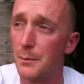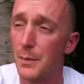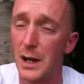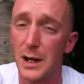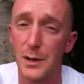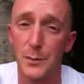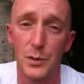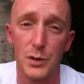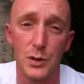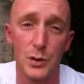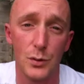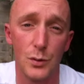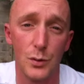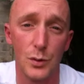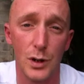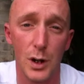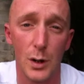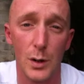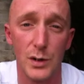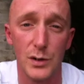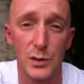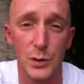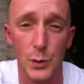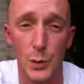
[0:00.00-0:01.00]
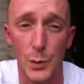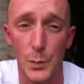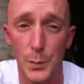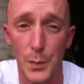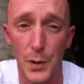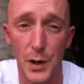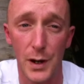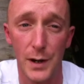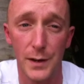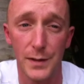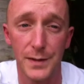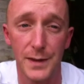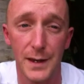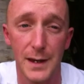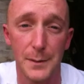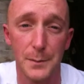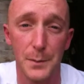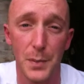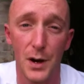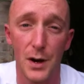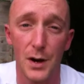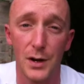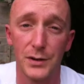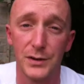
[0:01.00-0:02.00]
maybe you're going to a birthday
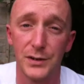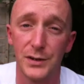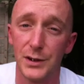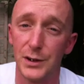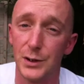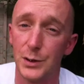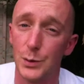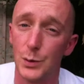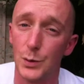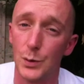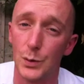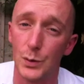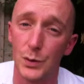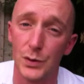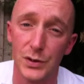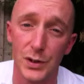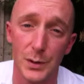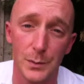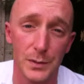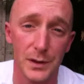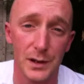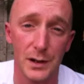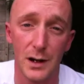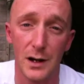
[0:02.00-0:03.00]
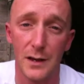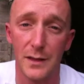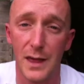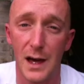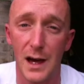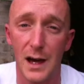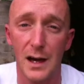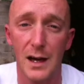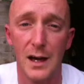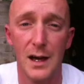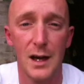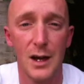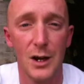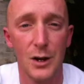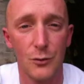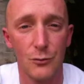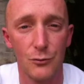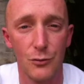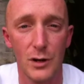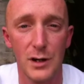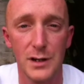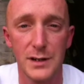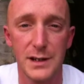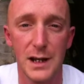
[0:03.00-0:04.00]
party or something like that.
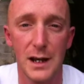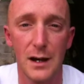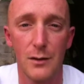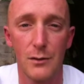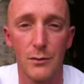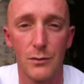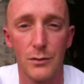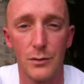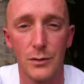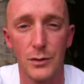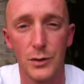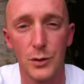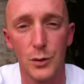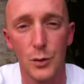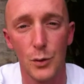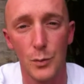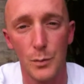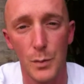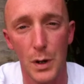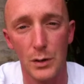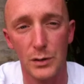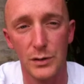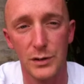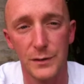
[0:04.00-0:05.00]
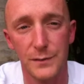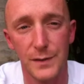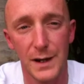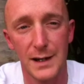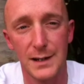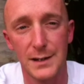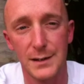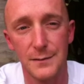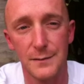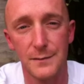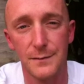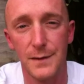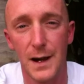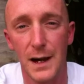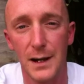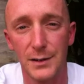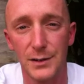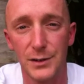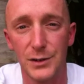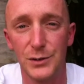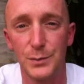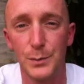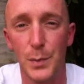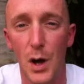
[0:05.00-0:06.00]
Write down your motivating
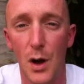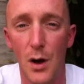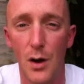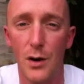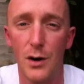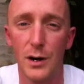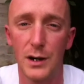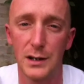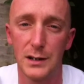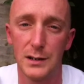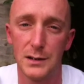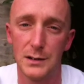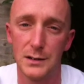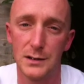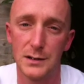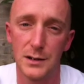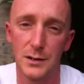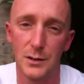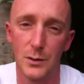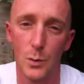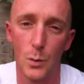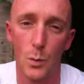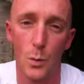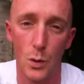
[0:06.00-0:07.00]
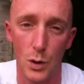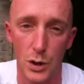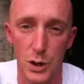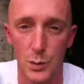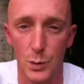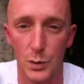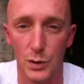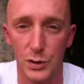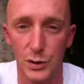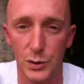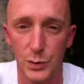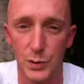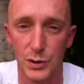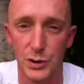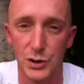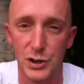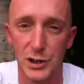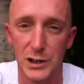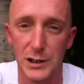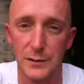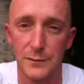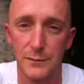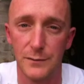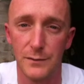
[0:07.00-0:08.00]
factors behind what you want to
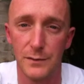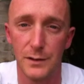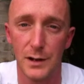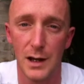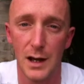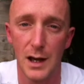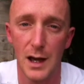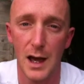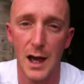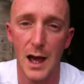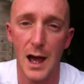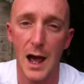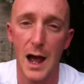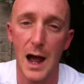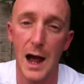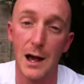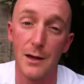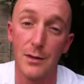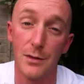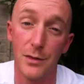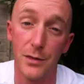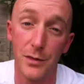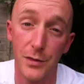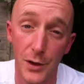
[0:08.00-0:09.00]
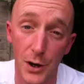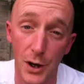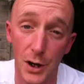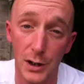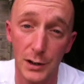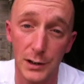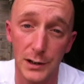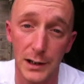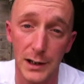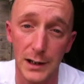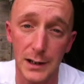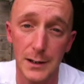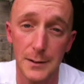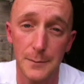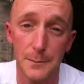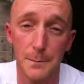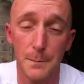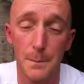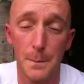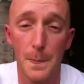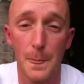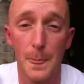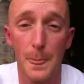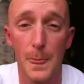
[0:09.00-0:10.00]
achieve. And thirdly,
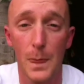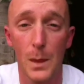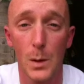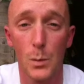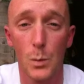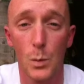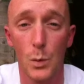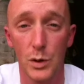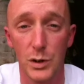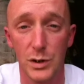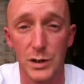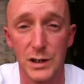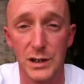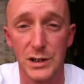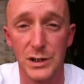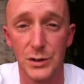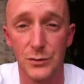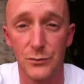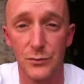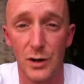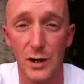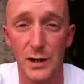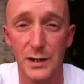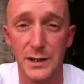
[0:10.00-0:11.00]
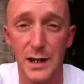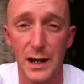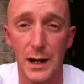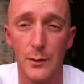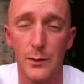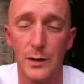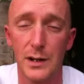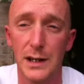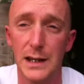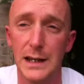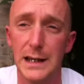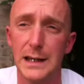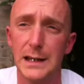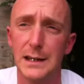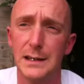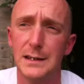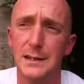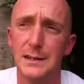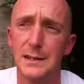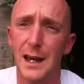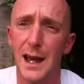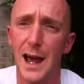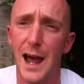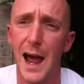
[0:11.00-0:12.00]
what you need to write down
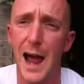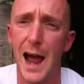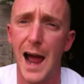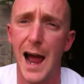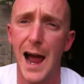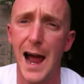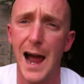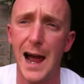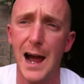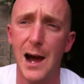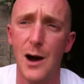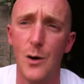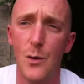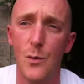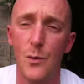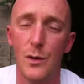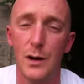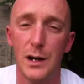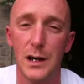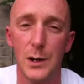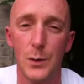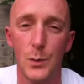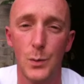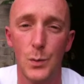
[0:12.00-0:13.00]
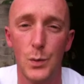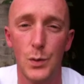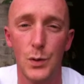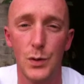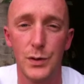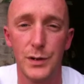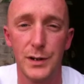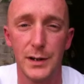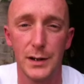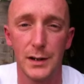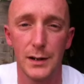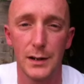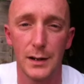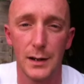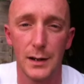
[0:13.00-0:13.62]
is how it would